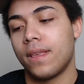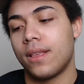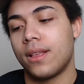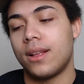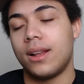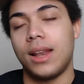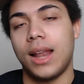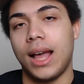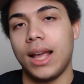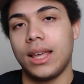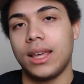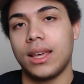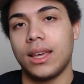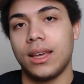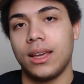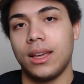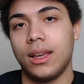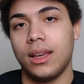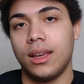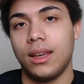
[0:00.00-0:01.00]
Like,
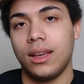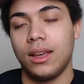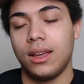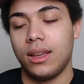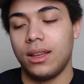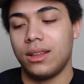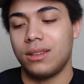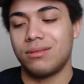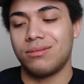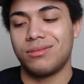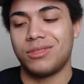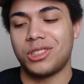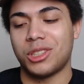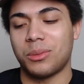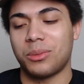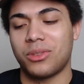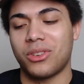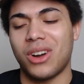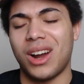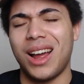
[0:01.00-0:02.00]

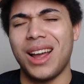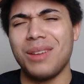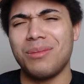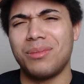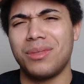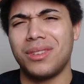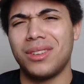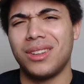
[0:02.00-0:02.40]
subscribe.